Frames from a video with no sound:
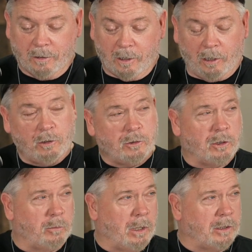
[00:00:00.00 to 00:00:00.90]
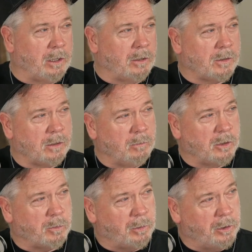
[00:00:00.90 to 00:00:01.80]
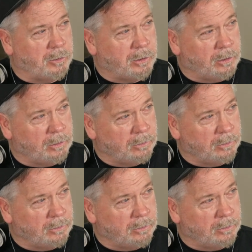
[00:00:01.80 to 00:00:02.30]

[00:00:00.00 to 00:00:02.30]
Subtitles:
Are you sure about this, Mr. Producer?